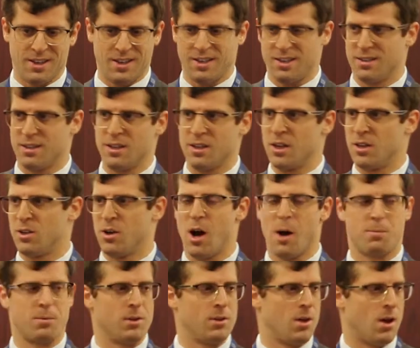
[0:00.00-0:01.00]

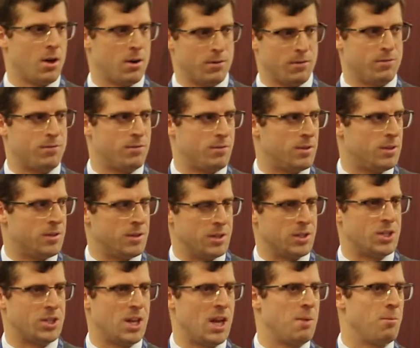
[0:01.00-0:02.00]
adopt a lot of
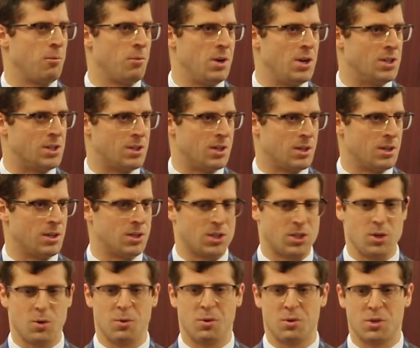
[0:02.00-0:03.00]
this same reasoning.
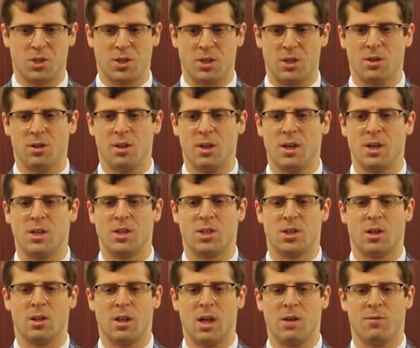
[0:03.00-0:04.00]
So there still
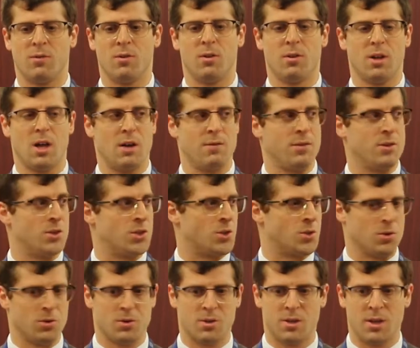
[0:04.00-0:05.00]
is a level of
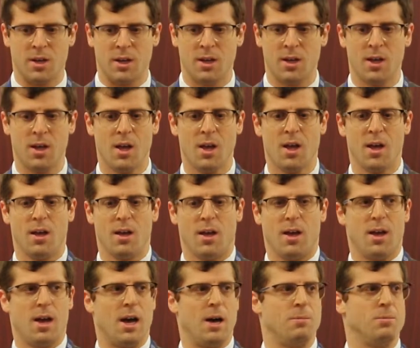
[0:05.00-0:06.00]
uncertainty.
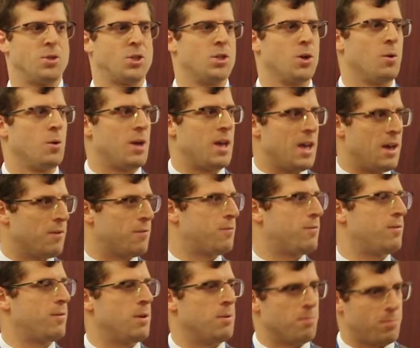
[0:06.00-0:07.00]
So
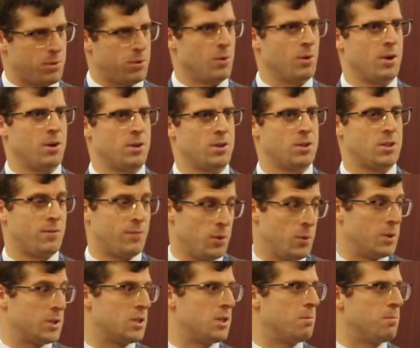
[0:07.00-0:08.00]
if
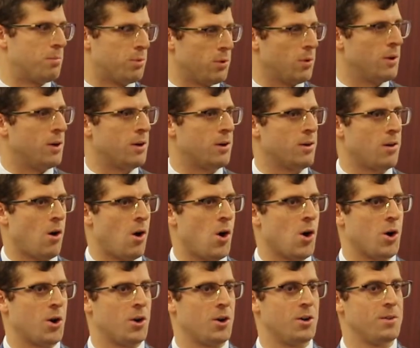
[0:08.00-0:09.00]
you as an employer
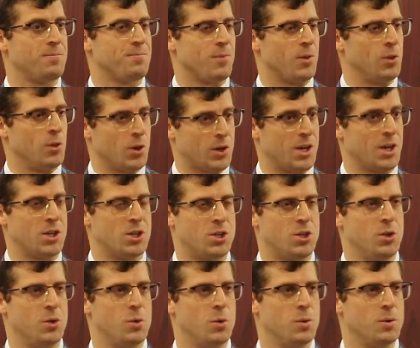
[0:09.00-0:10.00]
are looking
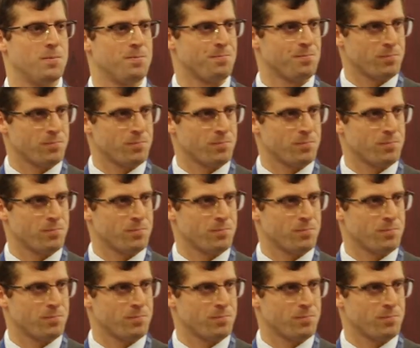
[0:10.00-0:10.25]
to